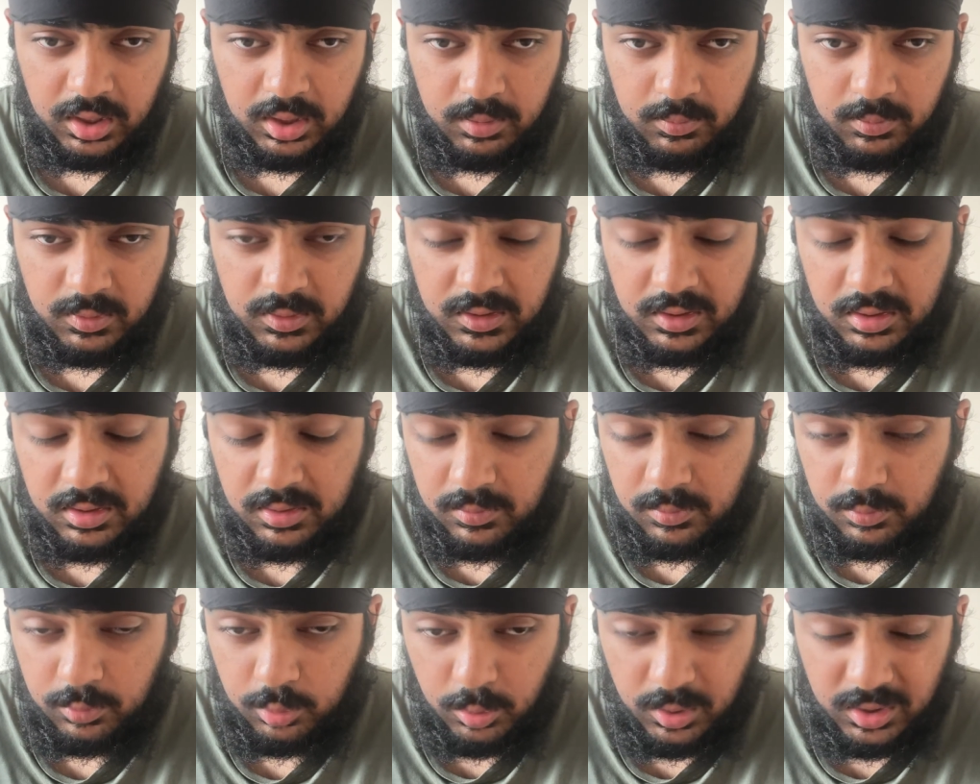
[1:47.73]
He's
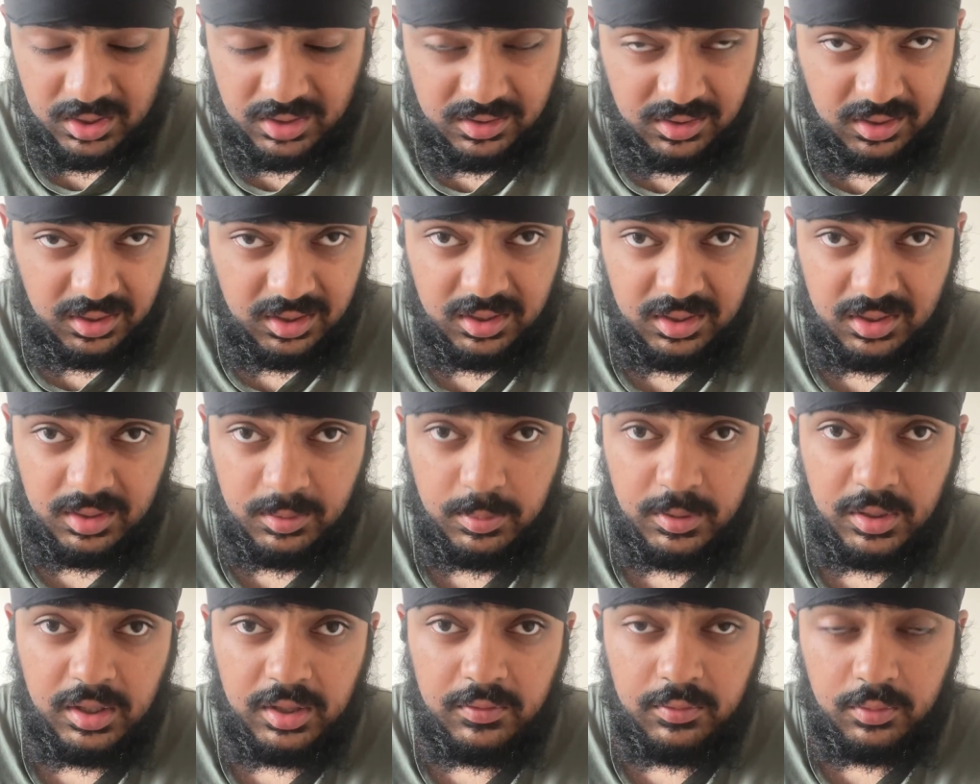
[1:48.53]
26, he
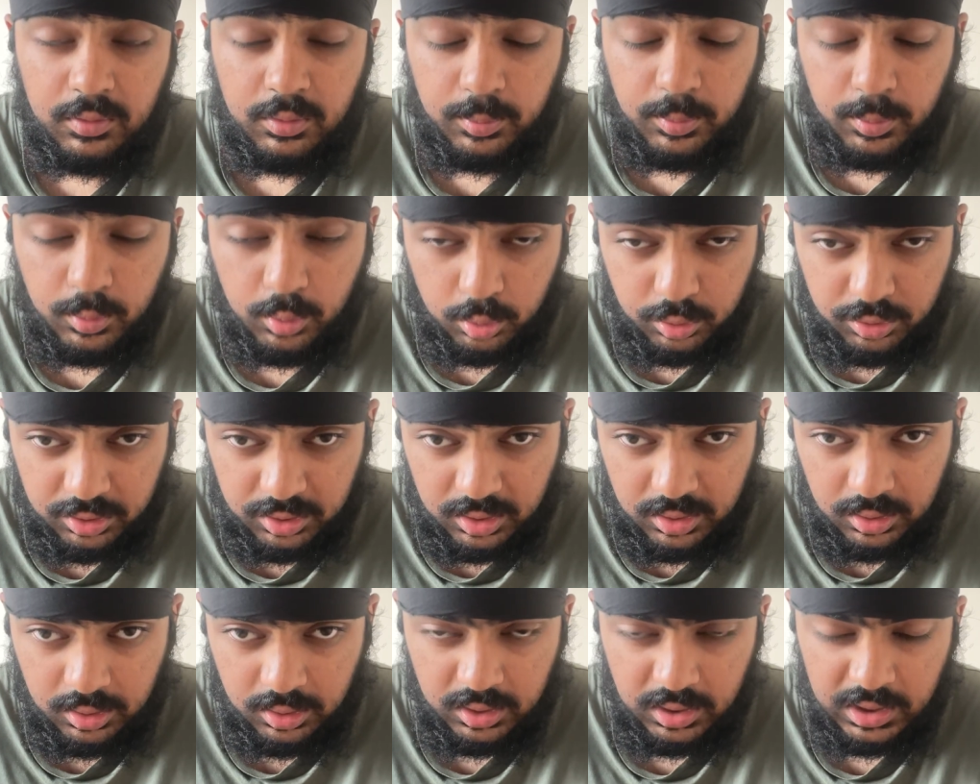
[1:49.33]
plays for
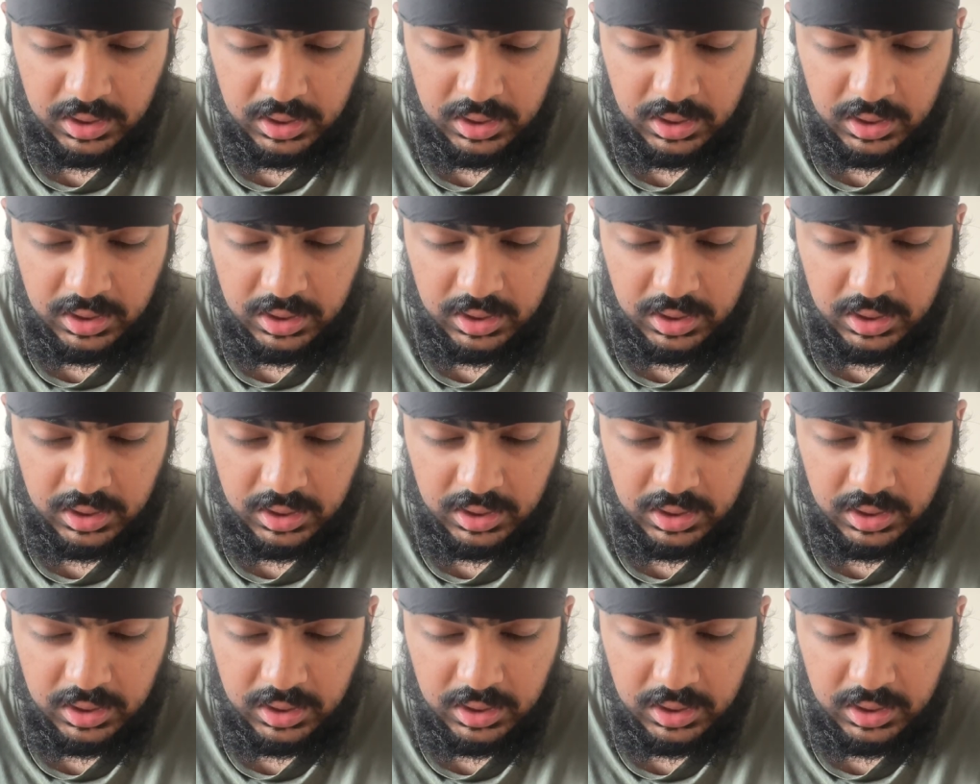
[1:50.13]
Sporting.